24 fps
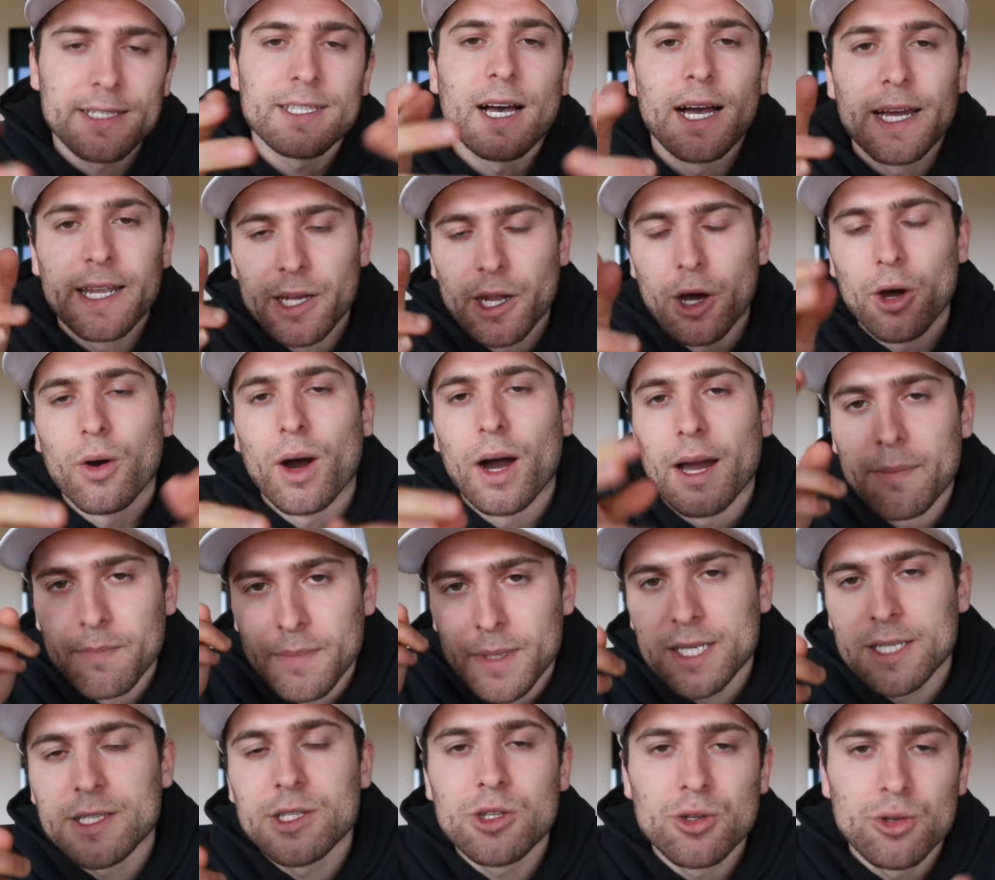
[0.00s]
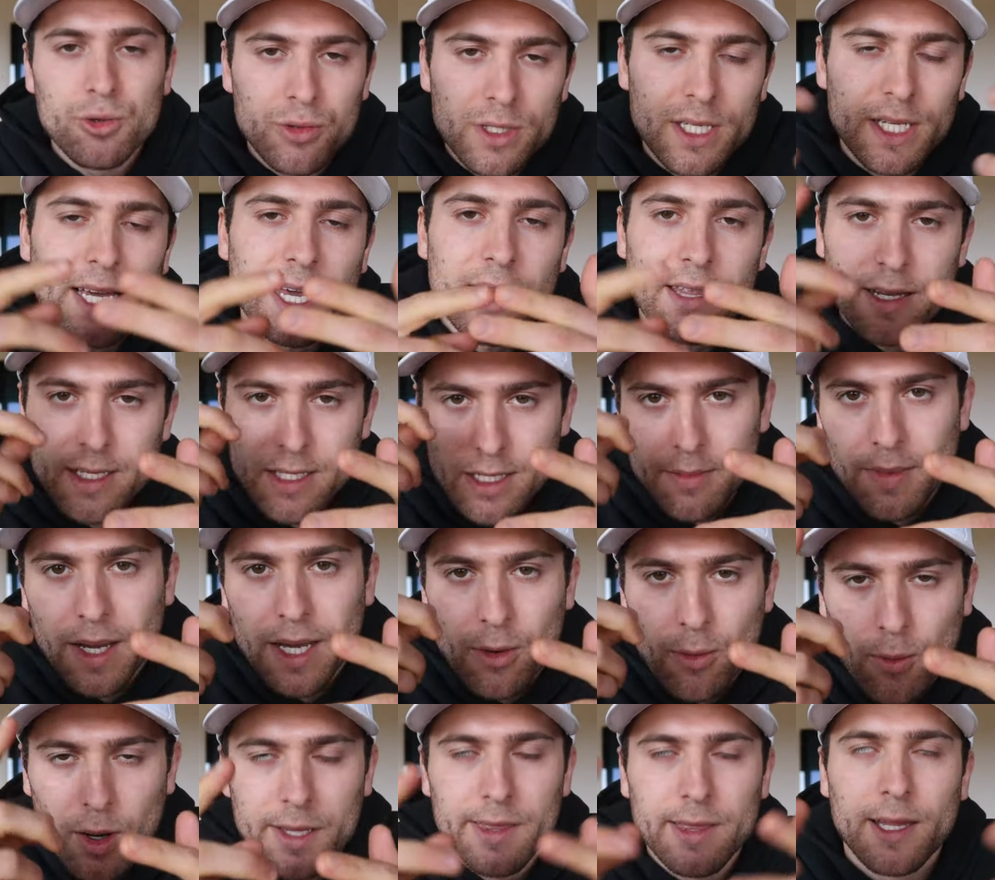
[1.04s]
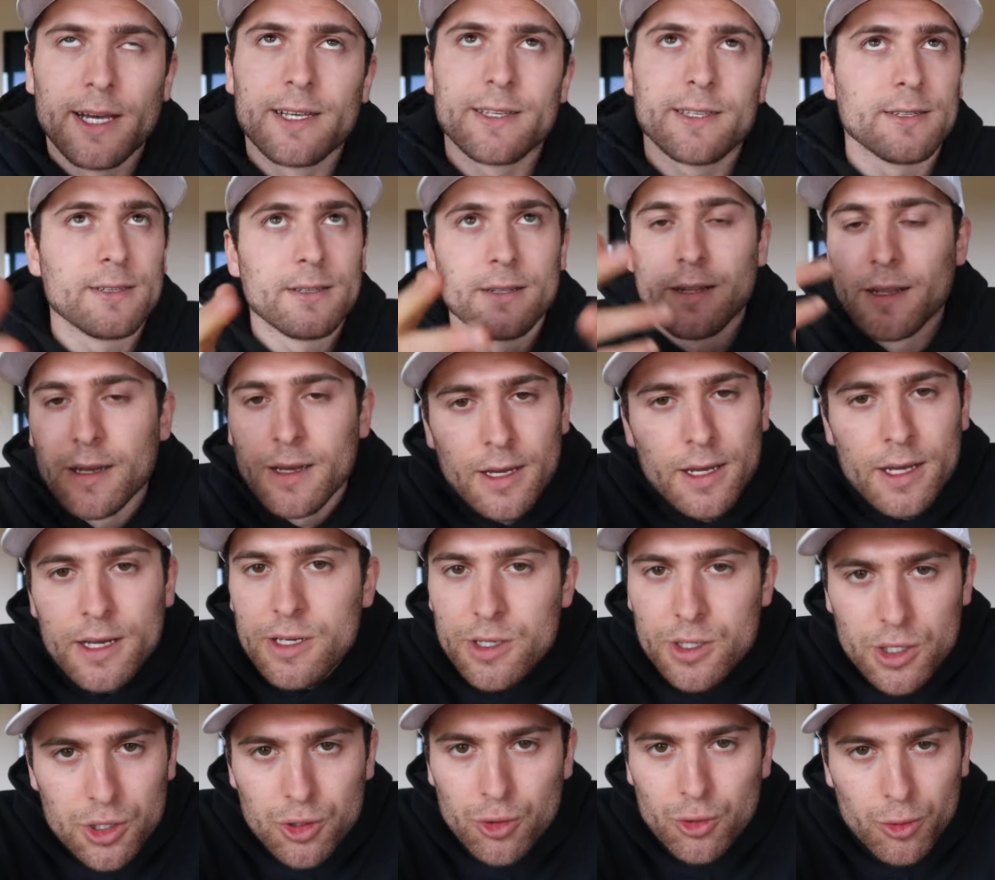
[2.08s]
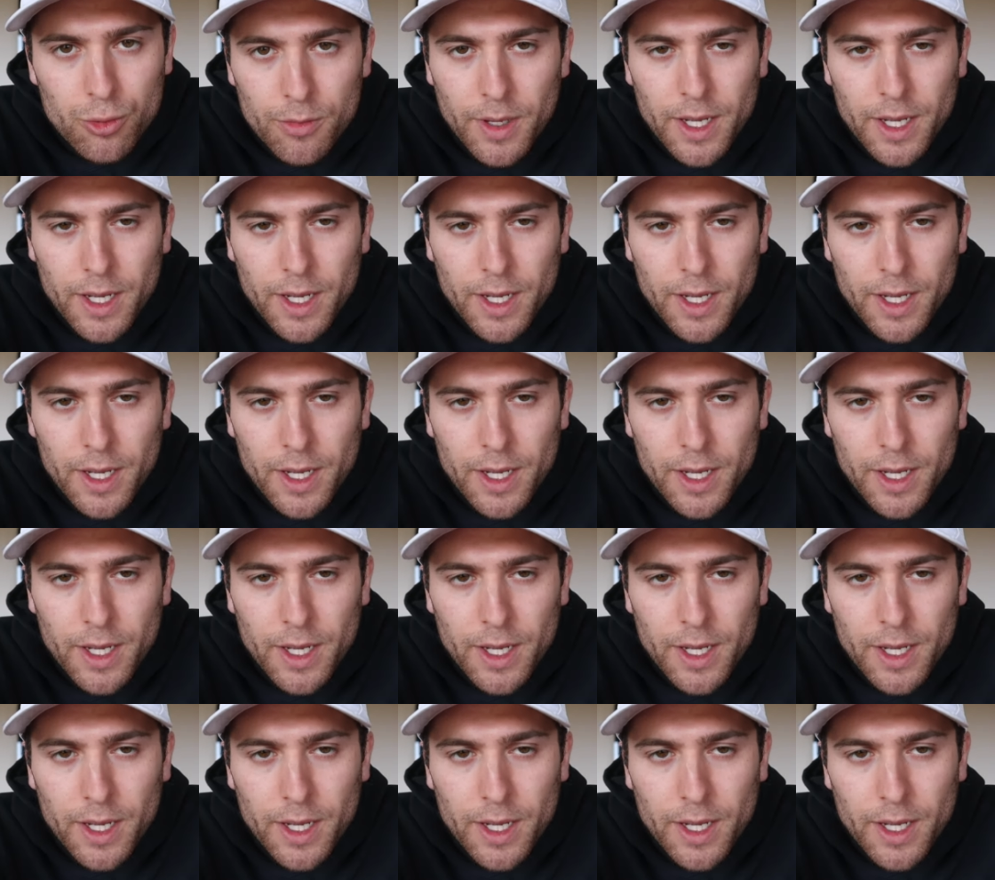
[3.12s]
I know, I mixed two together to make one lesson. Sue